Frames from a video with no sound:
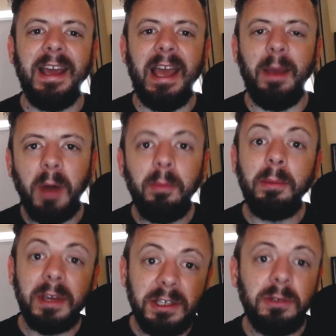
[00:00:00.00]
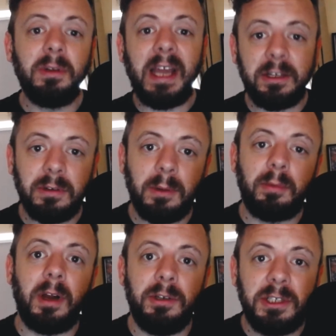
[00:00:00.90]
It might be because your natural
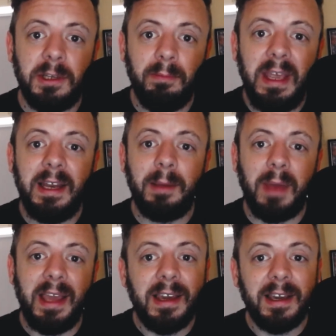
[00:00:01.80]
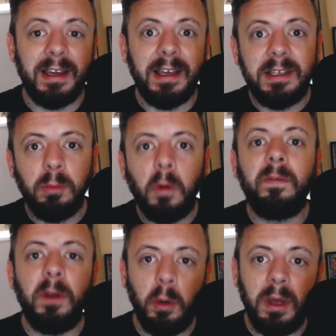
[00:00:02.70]
approach to meaning making is more
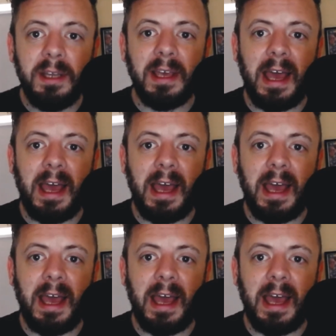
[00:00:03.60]
fluid